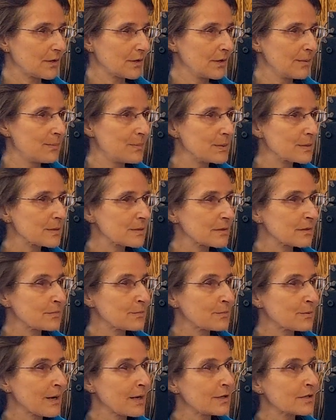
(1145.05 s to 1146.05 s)
deepest
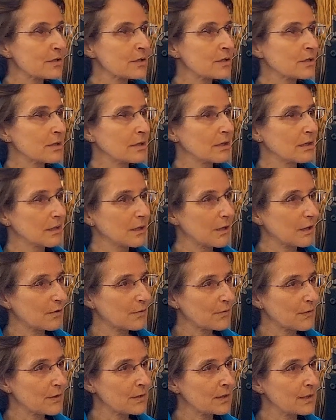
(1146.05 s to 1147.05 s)
depression and
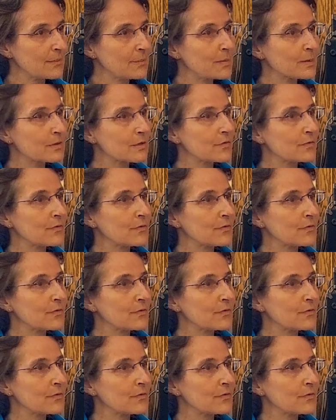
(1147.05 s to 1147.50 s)
of your deepest